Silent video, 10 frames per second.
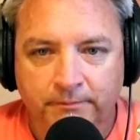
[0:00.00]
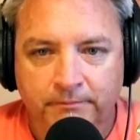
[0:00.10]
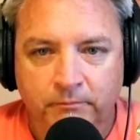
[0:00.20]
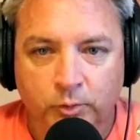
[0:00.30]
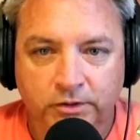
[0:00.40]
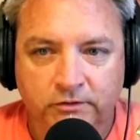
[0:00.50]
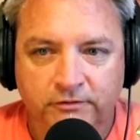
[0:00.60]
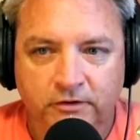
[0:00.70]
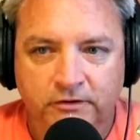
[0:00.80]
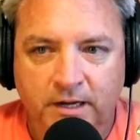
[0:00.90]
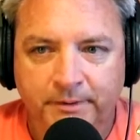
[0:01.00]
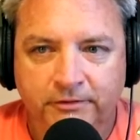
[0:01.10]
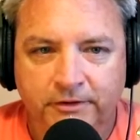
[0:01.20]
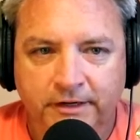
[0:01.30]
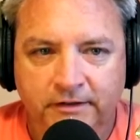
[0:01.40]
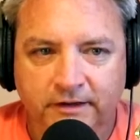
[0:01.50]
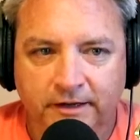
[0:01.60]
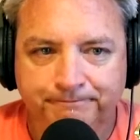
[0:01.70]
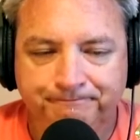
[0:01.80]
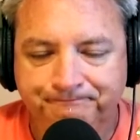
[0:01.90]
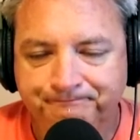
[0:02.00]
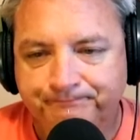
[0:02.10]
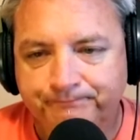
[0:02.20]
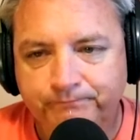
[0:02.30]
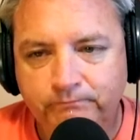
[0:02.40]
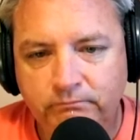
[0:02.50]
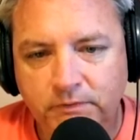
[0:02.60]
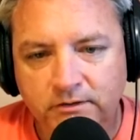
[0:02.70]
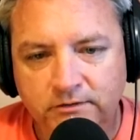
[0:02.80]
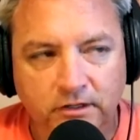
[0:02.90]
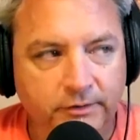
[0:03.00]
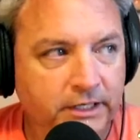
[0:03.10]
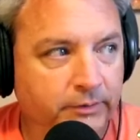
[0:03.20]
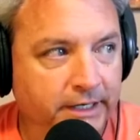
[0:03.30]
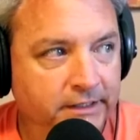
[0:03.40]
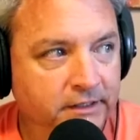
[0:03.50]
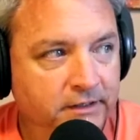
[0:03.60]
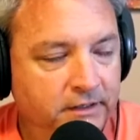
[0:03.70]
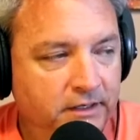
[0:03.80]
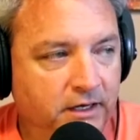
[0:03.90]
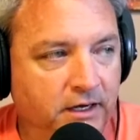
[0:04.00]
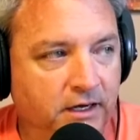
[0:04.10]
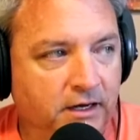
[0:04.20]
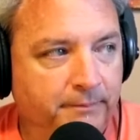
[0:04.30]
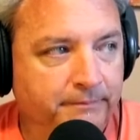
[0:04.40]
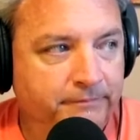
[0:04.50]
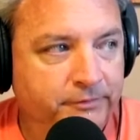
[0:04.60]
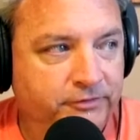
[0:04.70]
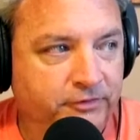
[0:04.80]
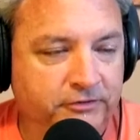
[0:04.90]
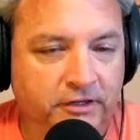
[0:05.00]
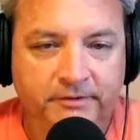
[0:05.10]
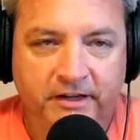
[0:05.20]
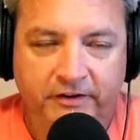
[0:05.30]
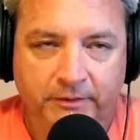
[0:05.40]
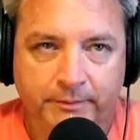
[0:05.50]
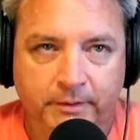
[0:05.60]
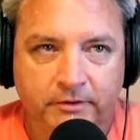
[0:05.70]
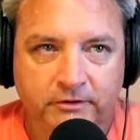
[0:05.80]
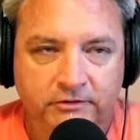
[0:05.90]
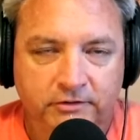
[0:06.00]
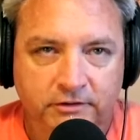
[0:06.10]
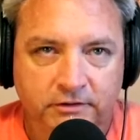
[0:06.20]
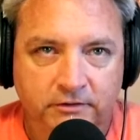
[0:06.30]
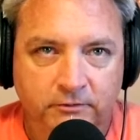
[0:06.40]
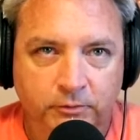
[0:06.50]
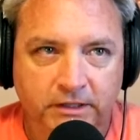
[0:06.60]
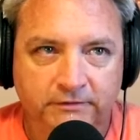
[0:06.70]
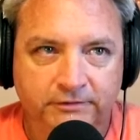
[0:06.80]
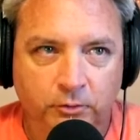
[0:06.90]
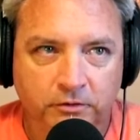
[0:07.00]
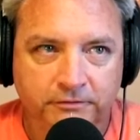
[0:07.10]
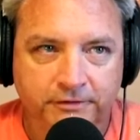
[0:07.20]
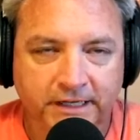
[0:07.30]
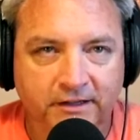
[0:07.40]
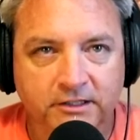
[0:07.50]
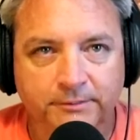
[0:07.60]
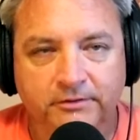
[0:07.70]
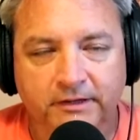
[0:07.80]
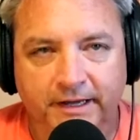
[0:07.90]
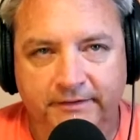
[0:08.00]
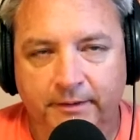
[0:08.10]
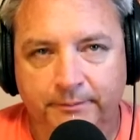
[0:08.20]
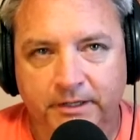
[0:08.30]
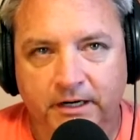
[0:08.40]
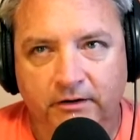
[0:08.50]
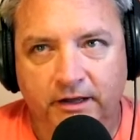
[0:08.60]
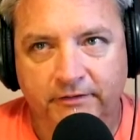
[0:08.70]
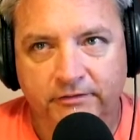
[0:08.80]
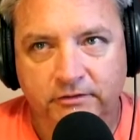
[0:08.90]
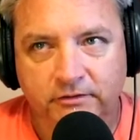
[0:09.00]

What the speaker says: We'll use it for a topic for the next time. So, anyway, for some family members, we've sort of eclipsed that time in our lives.